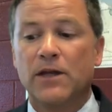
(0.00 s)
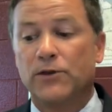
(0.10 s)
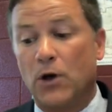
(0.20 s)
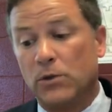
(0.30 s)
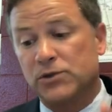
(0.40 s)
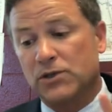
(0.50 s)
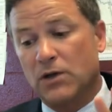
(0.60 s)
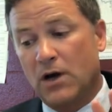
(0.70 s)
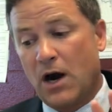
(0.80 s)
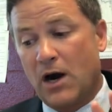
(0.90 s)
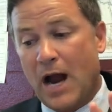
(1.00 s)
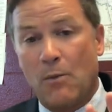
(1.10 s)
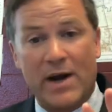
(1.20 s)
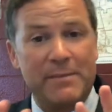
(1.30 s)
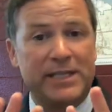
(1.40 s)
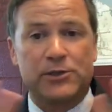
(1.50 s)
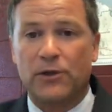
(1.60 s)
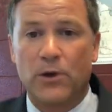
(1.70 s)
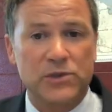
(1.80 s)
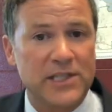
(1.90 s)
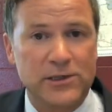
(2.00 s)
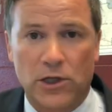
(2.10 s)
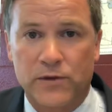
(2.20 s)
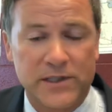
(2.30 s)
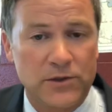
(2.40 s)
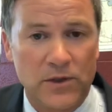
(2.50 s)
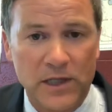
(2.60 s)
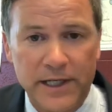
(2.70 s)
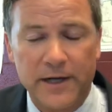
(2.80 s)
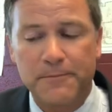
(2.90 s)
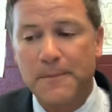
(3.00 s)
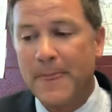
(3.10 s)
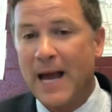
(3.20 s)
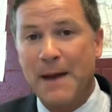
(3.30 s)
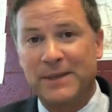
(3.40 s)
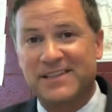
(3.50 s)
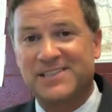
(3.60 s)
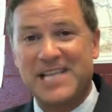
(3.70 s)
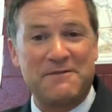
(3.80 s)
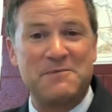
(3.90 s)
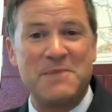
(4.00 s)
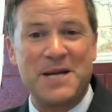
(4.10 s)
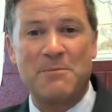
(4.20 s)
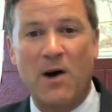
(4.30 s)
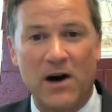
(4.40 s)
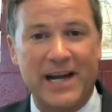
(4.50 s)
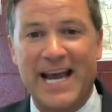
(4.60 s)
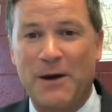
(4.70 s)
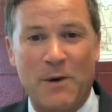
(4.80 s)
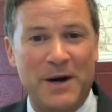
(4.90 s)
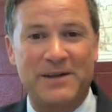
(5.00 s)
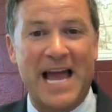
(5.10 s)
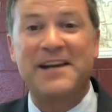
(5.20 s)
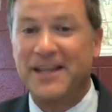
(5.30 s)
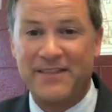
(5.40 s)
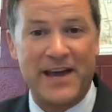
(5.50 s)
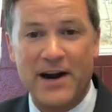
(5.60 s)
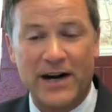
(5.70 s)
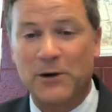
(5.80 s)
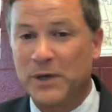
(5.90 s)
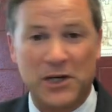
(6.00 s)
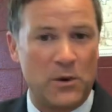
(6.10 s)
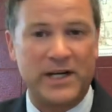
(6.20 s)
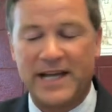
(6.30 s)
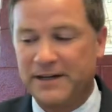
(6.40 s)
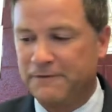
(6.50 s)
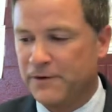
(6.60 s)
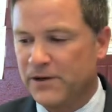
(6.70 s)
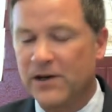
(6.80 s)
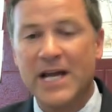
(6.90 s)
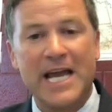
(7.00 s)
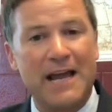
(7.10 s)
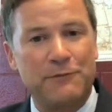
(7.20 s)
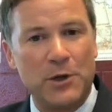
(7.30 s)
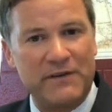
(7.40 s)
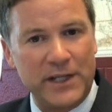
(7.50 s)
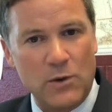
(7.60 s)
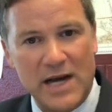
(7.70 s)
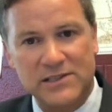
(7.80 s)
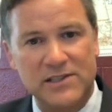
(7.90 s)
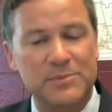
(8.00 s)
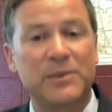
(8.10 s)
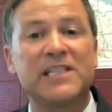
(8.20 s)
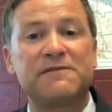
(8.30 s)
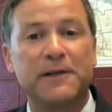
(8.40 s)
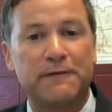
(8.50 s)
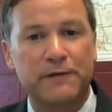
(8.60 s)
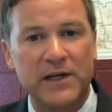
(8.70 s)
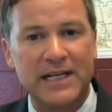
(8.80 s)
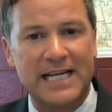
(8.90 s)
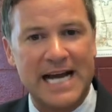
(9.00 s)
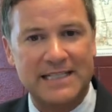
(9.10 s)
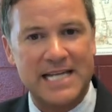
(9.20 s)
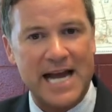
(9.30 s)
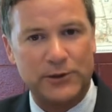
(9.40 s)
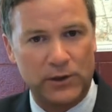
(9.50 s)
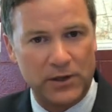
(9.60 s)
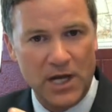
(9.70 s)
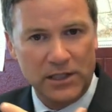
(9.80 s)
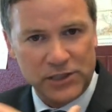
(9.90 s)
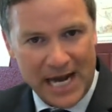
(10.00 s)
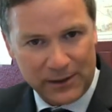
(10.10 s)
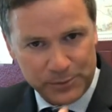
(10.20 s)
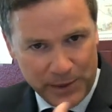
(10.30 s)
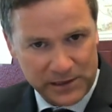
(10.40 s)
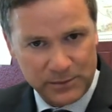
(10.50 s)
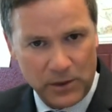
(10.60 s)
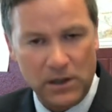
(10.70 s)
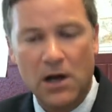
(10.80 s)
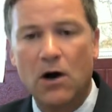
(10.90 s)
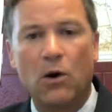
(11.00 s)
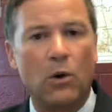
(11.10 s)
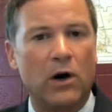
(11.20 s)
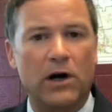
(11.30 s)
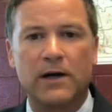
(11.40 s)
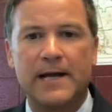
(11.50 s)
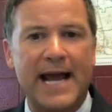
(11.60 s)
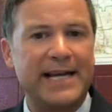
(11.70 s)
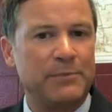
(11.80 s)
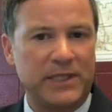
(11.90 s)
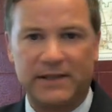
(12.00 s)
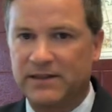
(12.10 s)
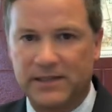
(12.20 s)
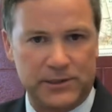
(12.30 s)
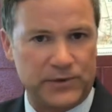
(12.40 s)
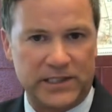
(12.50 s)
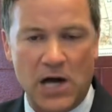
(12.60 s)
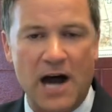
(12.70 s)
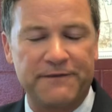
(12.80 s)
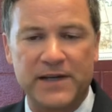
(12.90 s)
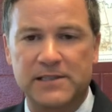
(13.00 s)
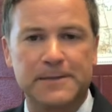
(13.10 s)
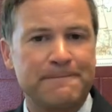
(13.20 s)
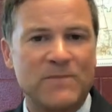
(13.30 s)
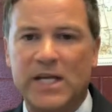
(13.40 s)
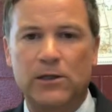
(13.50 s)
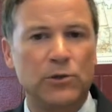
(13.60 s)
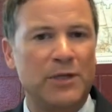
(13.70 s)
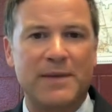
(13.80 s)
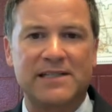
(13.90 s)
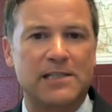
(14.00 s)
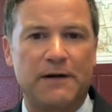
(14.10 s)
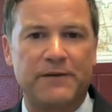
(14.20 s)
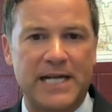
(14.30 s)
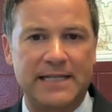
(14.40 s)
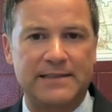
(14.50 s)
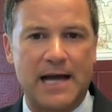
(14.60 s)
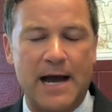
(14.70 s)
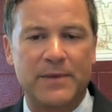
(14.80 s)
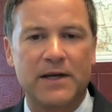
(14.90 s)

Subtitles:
I want to make sure those things are crystal clear. I'm at the 7-minute mark and I want to end it there. I don't want to go any further. If you have any questions, please feel free to contact your child's principal or anybody at the district office, including myself at any time.